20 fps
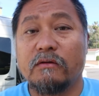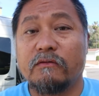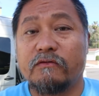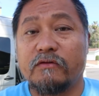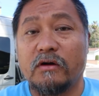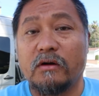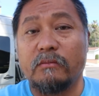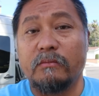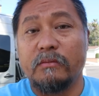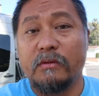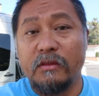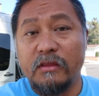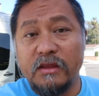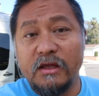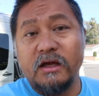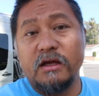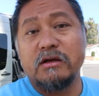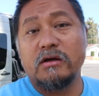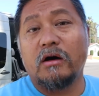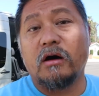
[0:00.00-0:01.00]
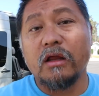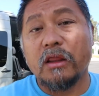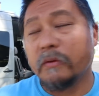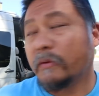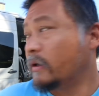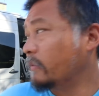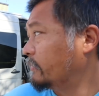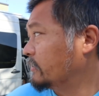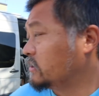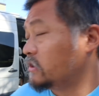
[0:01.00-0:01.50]
from then all the
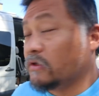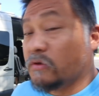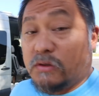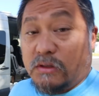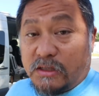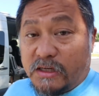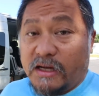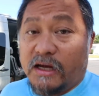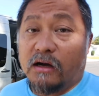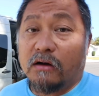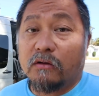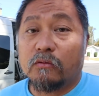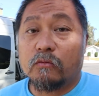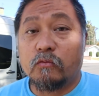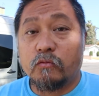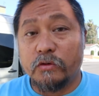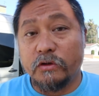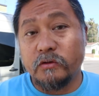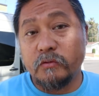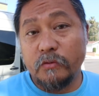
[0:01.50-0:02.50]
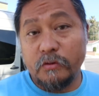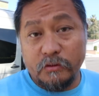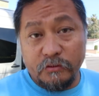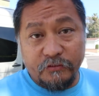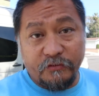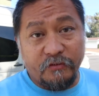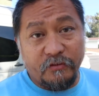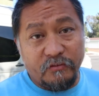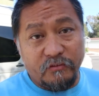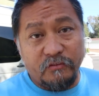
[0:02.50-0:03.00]
way up until now real
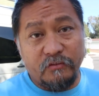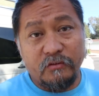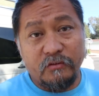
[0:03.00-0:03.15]
soon.